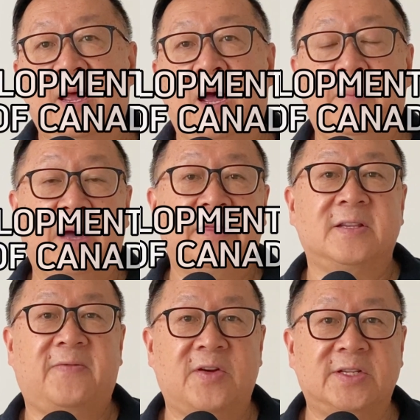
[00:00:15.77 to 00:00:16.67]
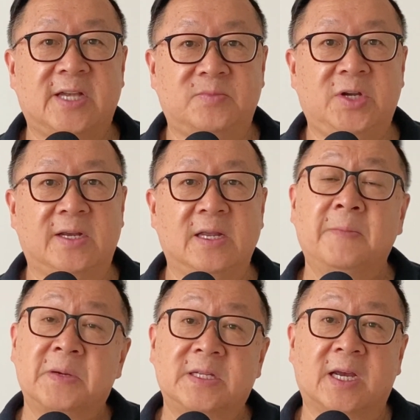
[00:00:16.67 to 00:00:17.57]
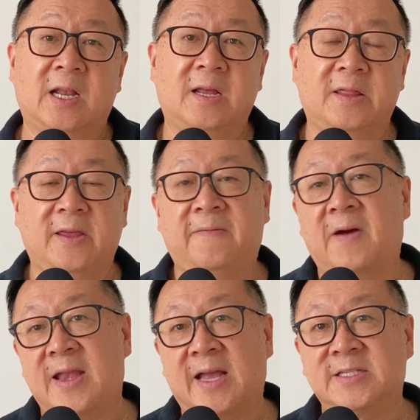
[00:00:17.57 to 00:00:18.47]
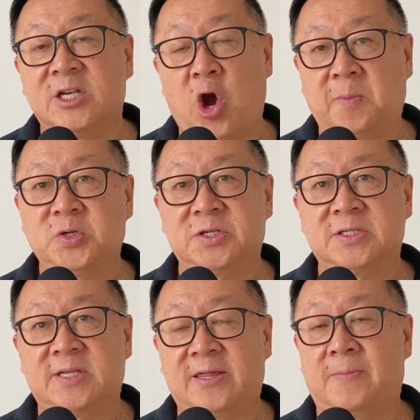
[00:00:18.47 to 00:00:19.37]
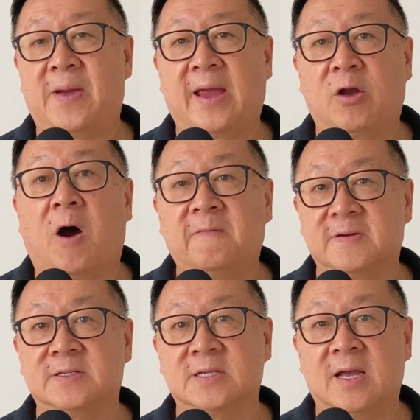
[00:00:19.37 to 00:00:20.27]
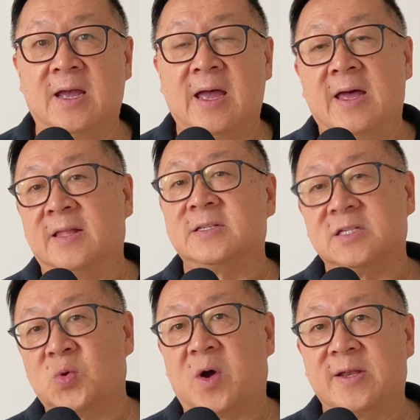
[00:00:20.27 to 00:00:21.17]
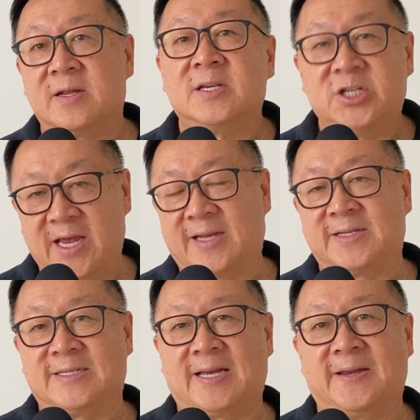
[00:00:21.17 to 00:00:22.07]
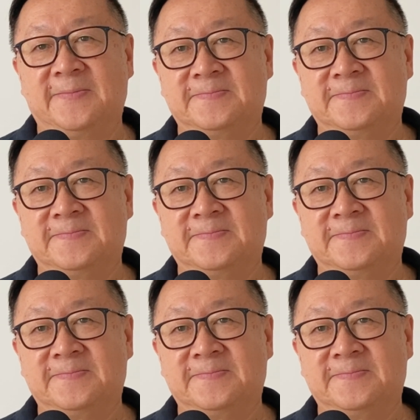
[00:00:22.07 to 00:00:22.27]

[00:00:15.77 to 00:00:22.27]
about this very subject, in particular the financing options that the bank offers. This is what she had to say.